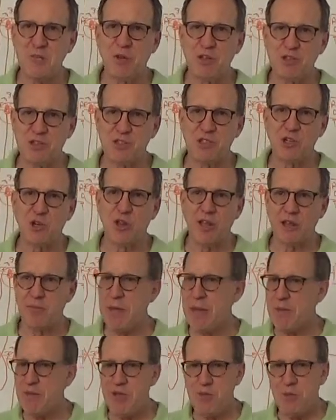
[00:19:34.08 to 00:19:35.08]
So, like,
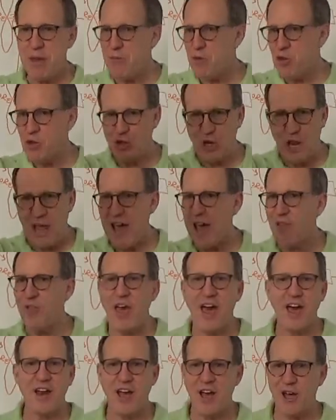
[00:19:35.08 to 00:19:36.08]
maybe you should add
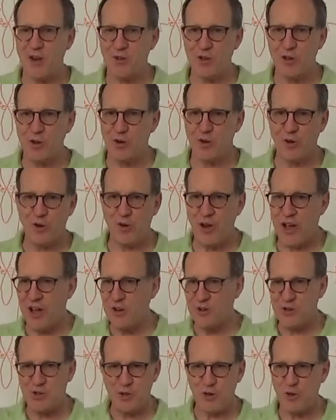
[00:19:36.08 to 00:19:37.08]
that
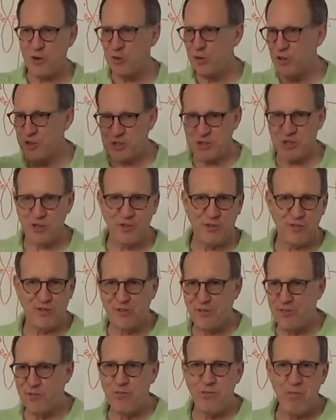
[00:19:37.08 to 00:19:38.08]
onto your list
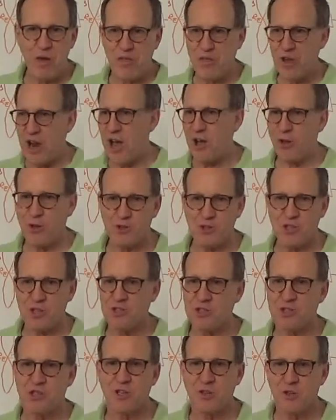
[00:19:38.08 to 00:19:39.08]
of
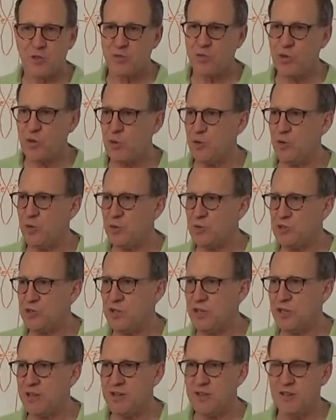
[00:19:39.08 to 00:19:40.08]
methodologies that you've used,
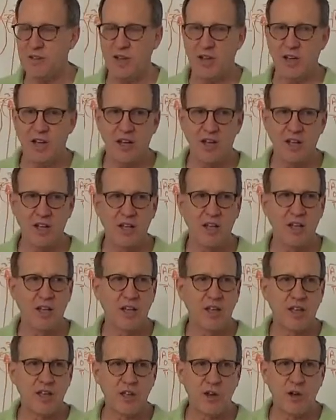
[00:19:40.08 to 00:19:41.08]
and
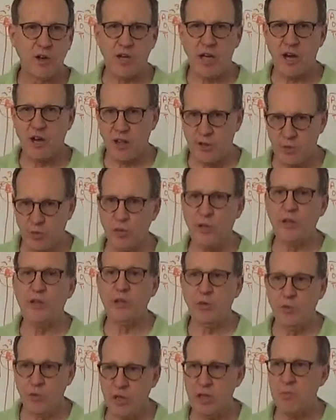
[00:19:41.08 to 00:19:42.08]
you know, kind of like
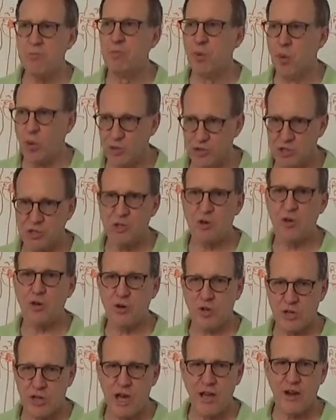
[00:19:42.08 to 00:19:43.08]
really, really
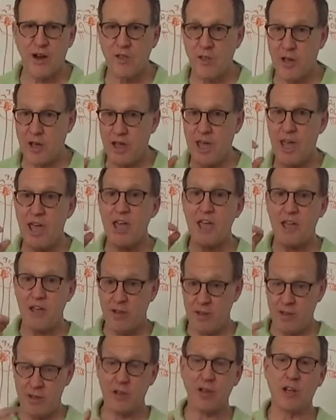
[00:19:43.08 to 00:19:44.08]
bolster kind of the,
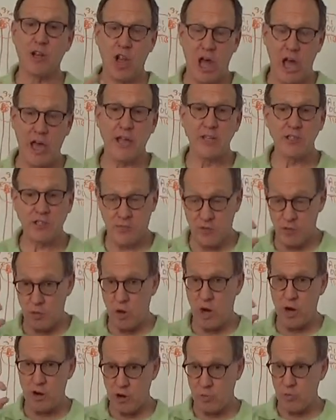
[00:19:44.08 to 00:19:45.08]
hey, clients, if you
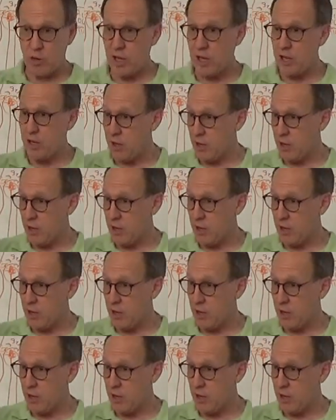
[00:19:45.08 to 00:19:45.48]
hire me,